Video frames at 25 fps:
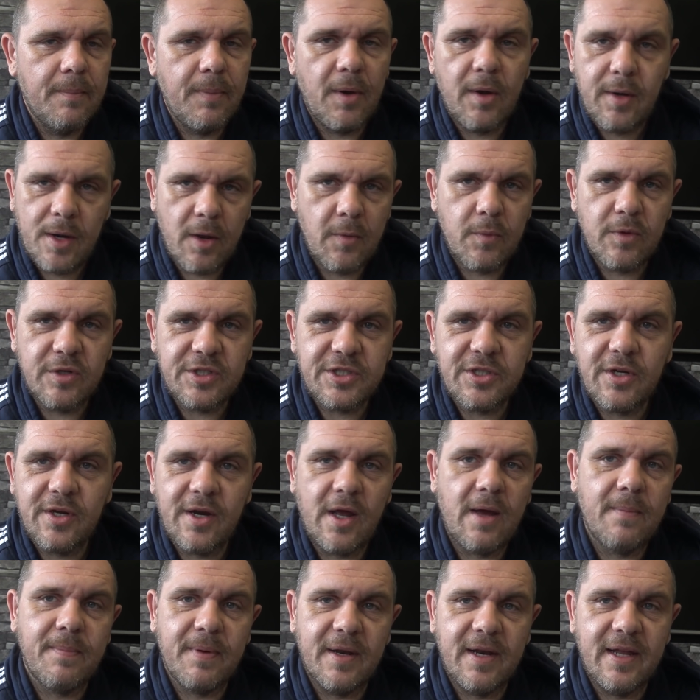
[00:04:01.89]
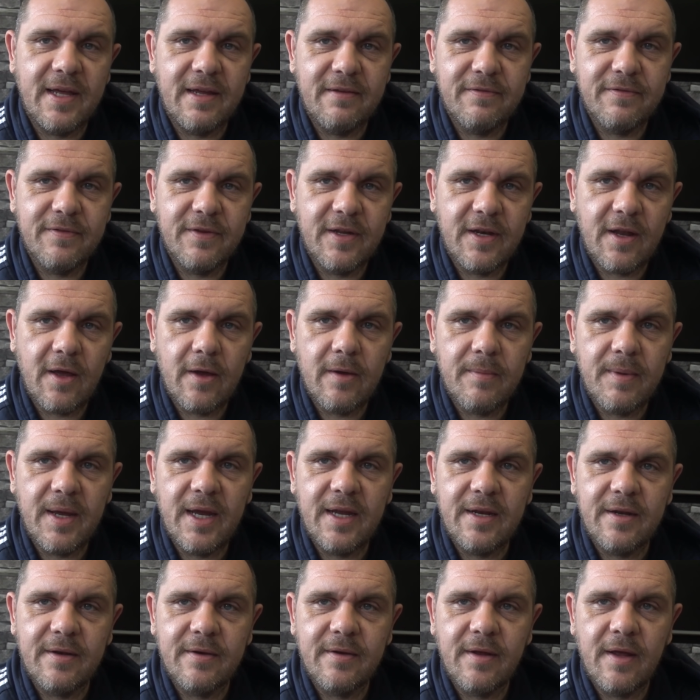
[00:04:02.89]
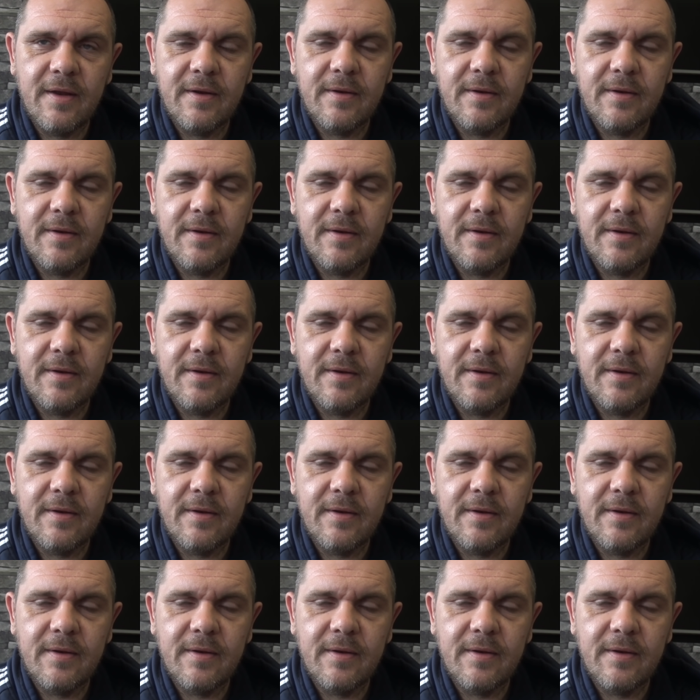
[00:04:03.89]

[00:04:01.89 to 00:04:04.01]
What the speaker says: but I know what side I believe, you know what I mean?